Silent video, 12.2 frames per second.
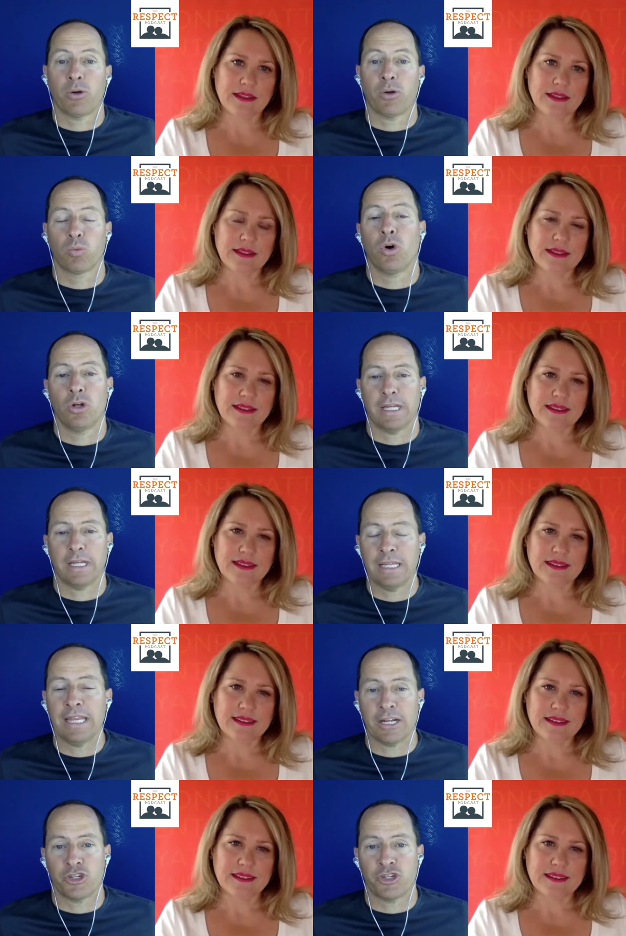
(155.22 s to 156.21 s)
Speaker 1: play a role
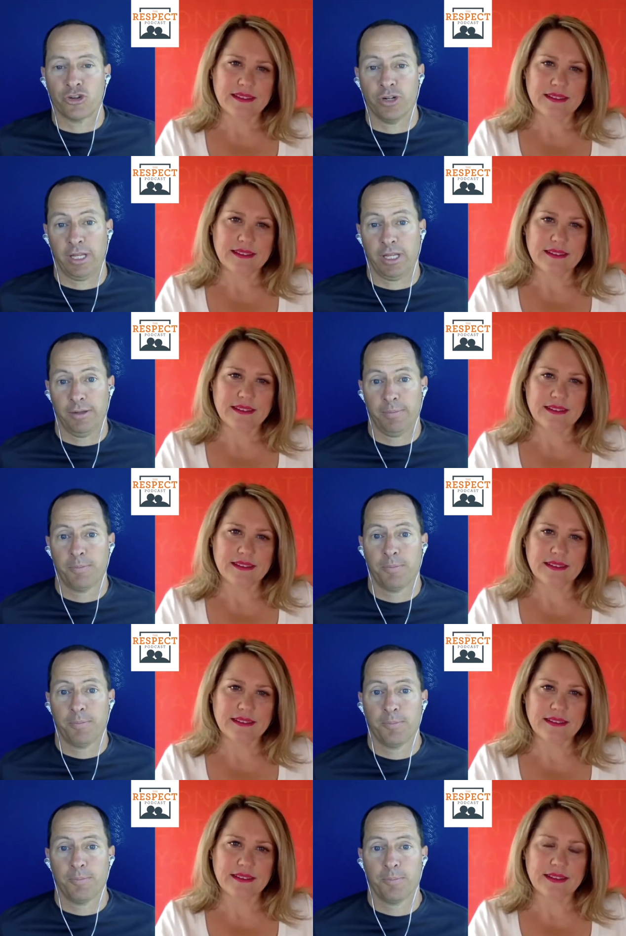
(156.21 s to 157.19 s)
in that journey?
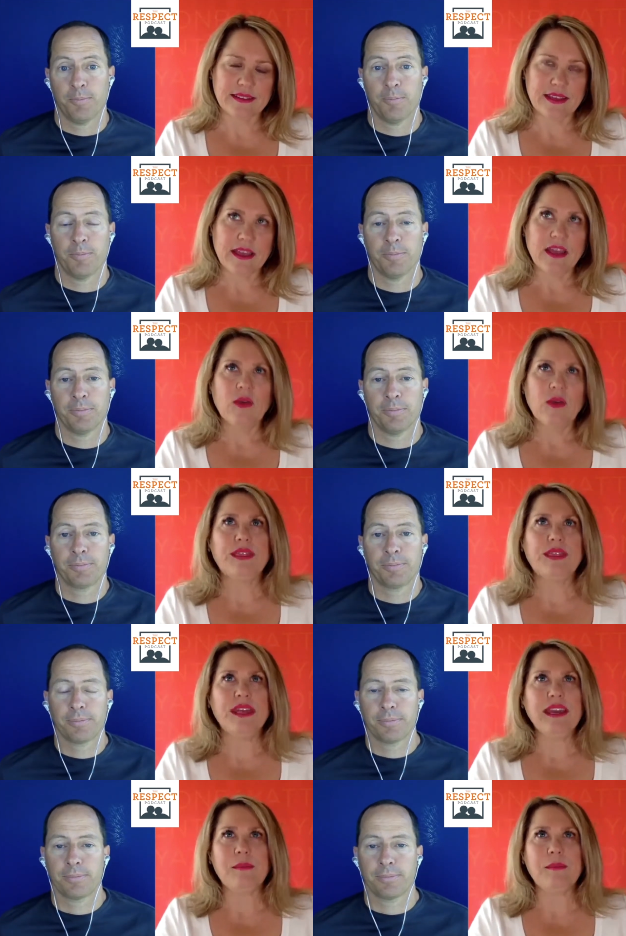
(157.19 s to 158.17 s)

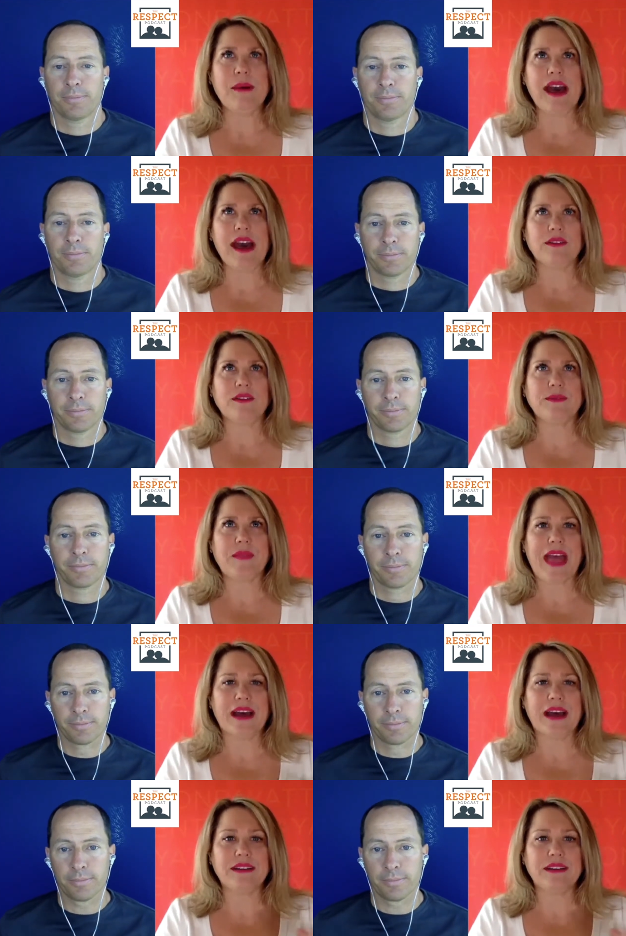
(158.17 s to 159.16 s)
Speaker 2: Well, think about
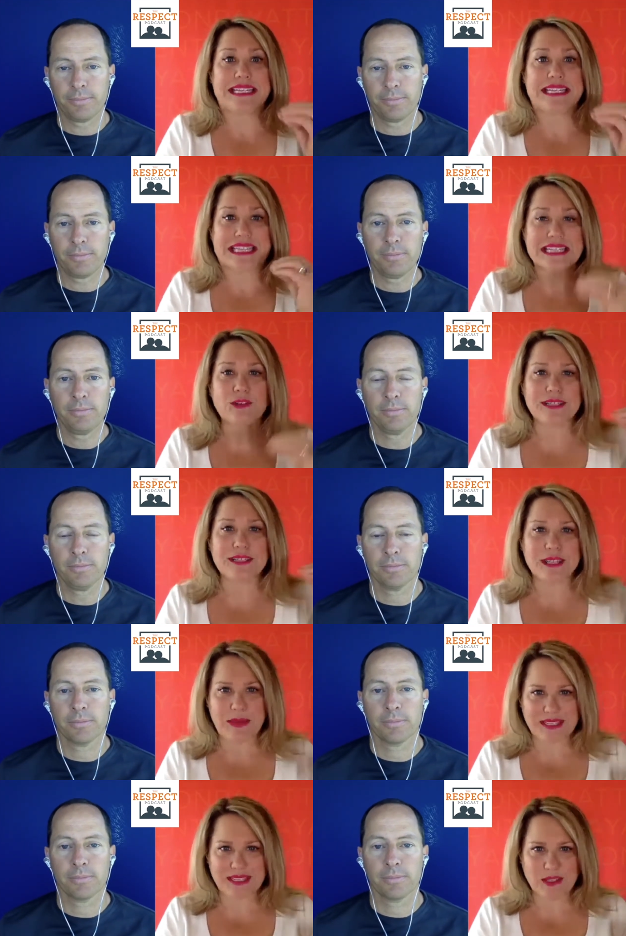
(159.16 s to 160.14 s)
how
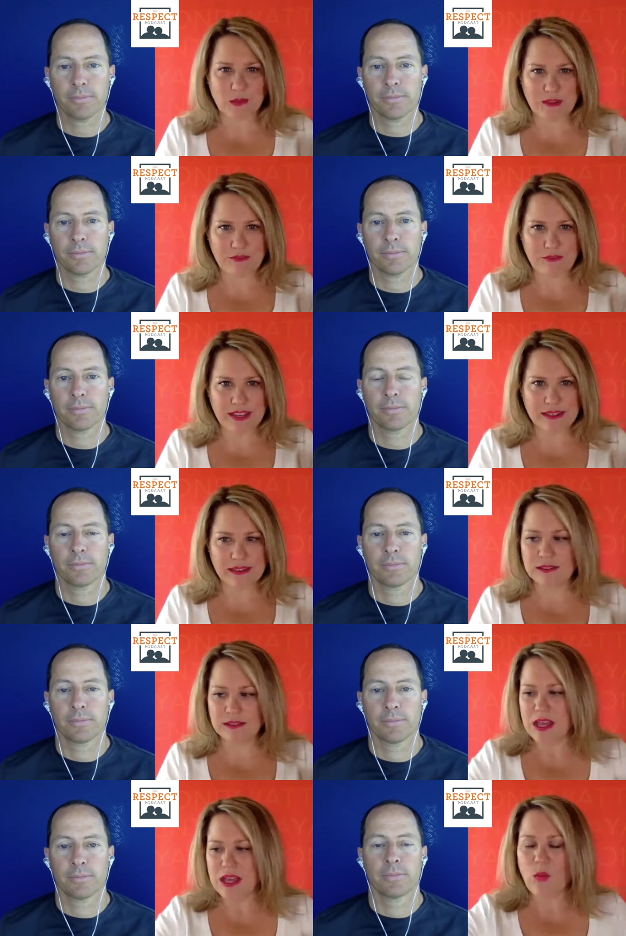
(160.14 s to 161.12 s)
disrespected we
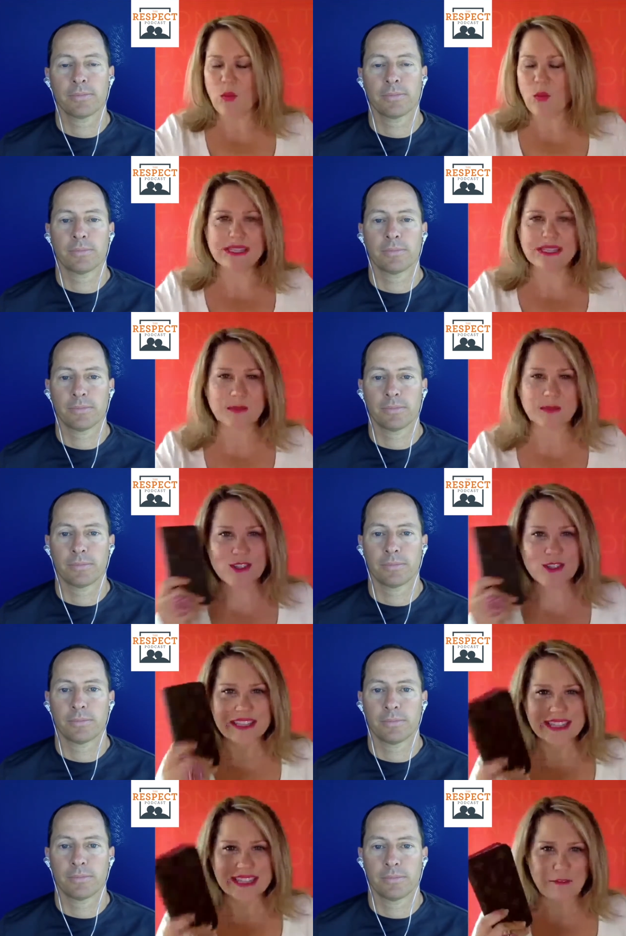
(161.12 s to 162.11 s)
feel when someone's
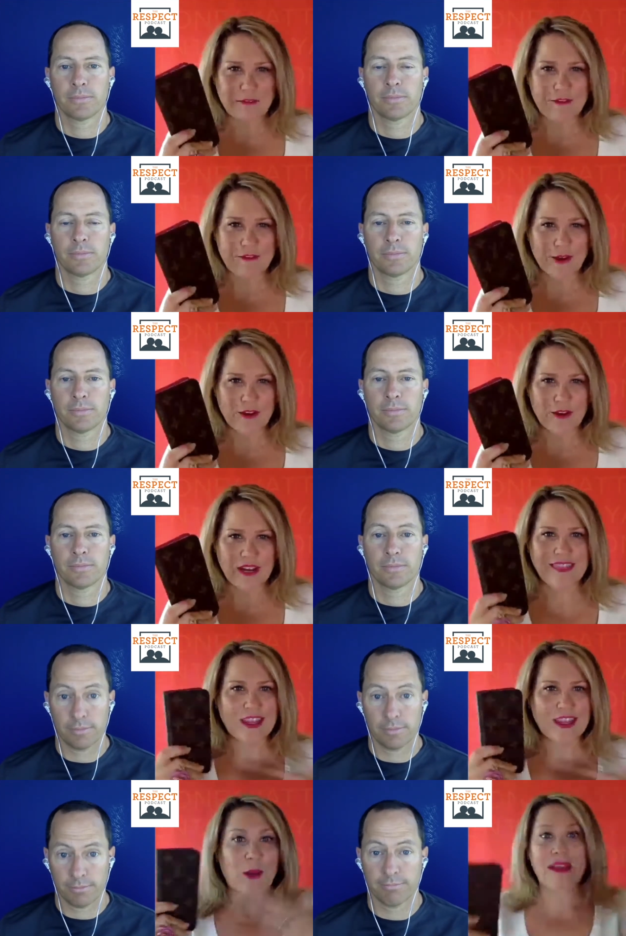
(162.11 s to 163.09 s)
on their cell phone
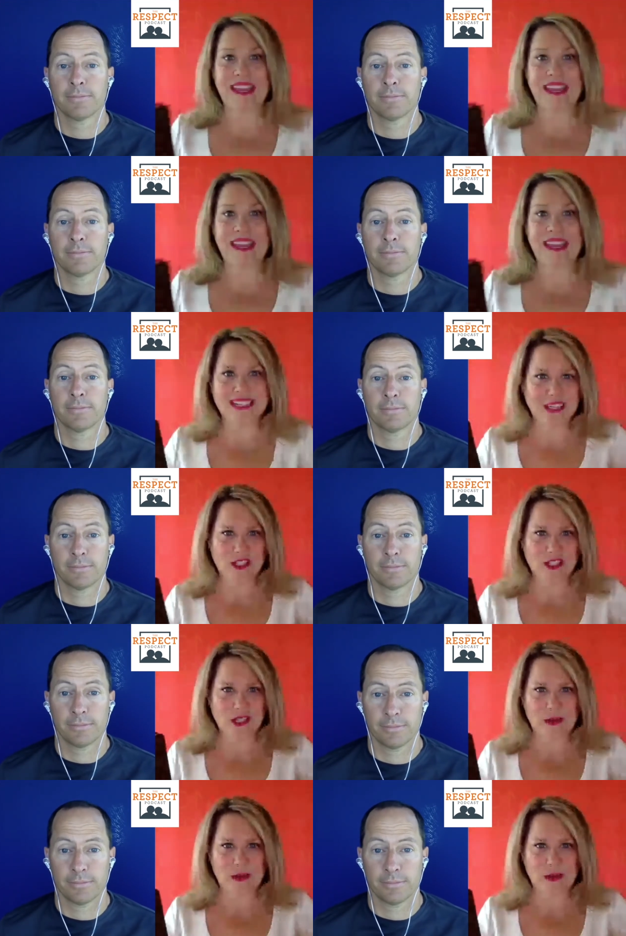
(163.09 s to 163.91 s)
and they're not paying attention